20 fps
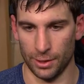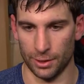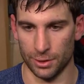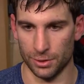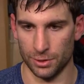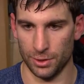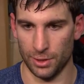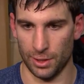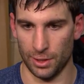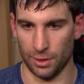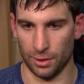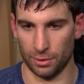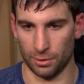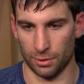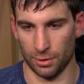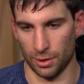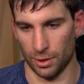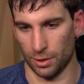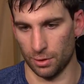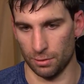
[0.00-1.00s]
like you said, I
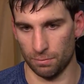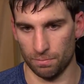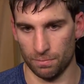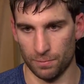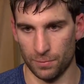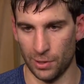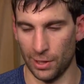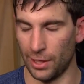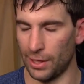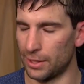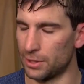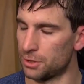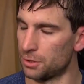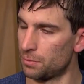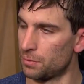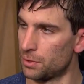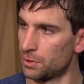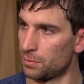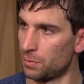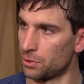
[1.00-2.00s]
think uh, playing against
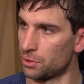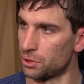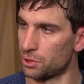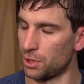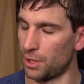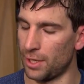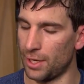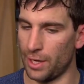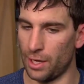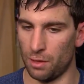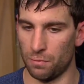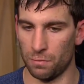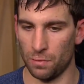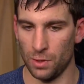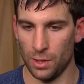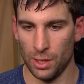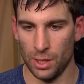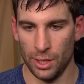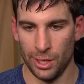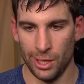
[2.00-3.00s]
him as much as I have,
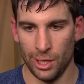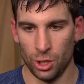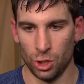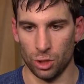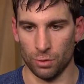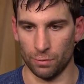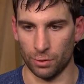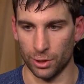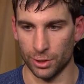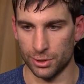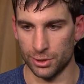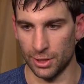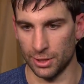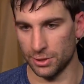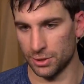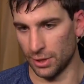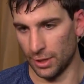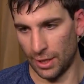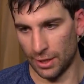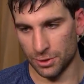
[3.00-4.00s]
you have a good
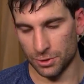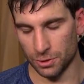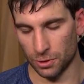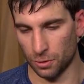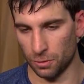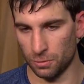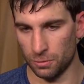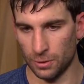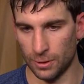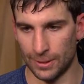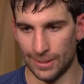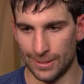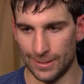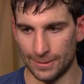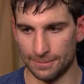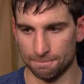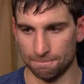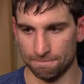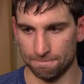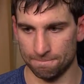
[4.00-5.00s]
sense of that. So
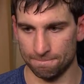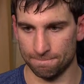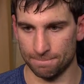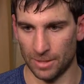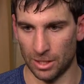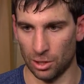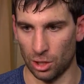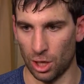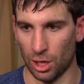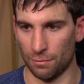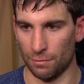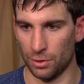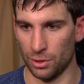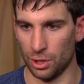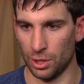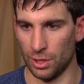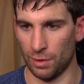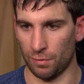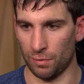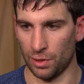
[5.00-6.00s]
um, a lot of it,
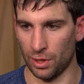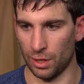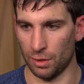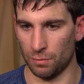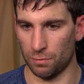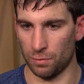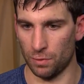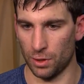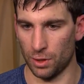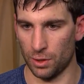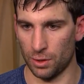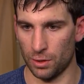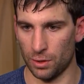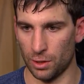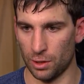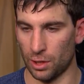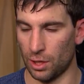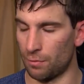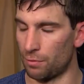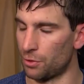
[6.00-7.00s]
you definitely have uh,
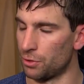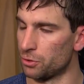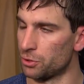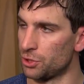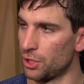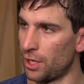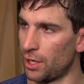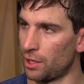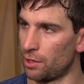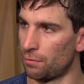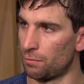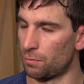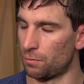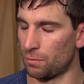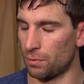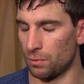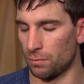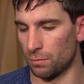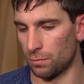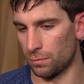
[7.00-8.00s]
a lot of understanding
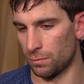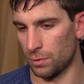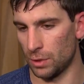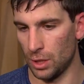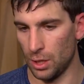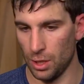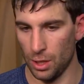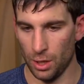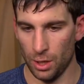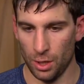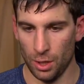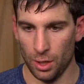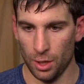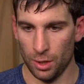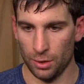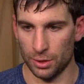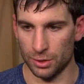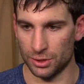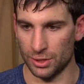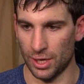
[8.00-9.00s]
of, of
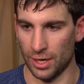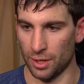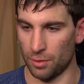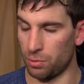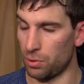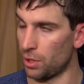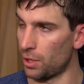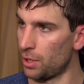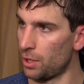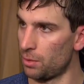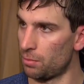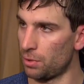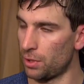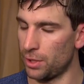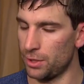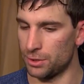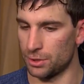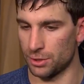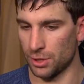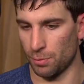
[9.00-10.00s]
the style of play he
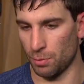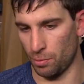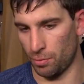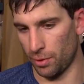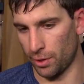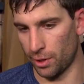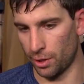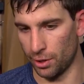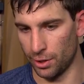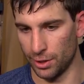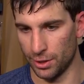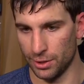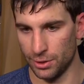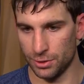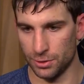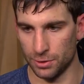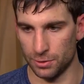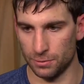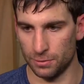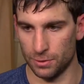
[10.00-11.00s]
plays, the type of player he
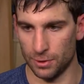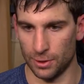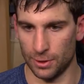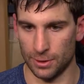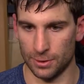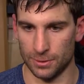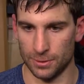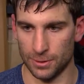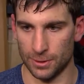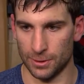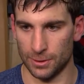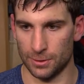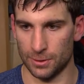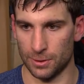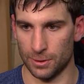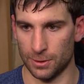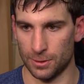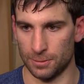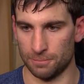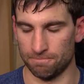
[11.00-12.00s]
is, and, and uh,
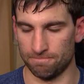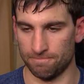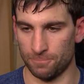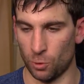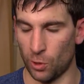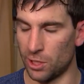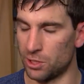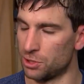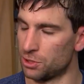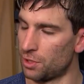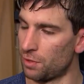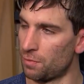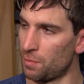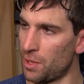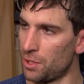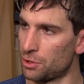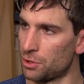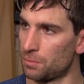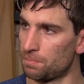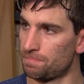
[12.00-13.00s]
um, why he's a tough
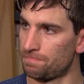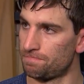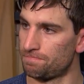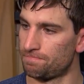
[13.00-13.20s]
matchup.